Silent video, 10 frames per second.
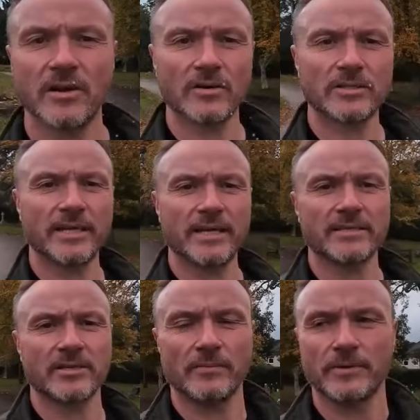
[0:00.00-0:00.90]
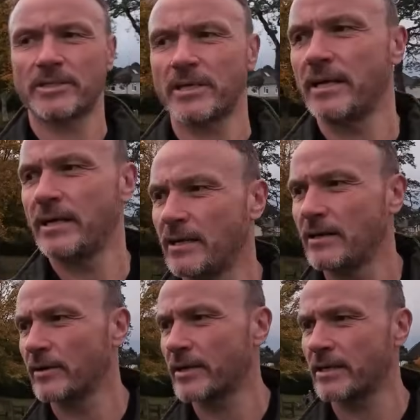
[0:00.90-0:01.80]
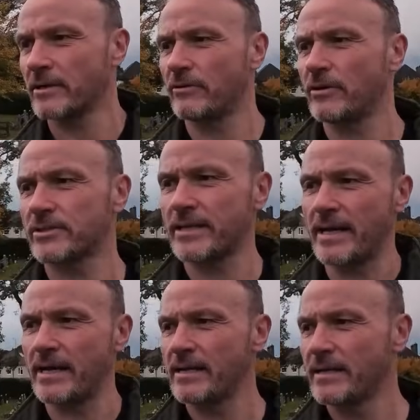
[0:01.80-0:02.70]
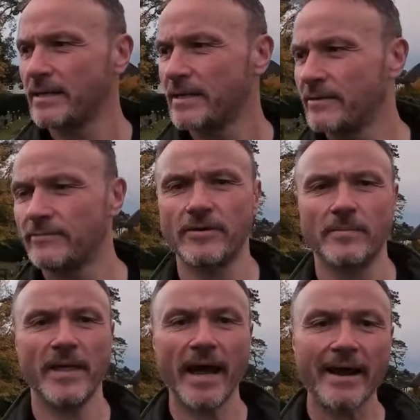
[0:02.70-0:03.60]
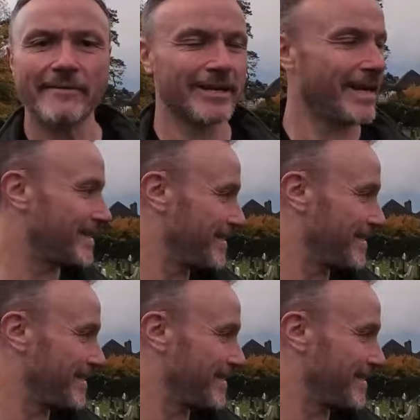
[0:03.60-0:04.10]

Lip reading: clocked it as I was looking across there from that Harry Lake.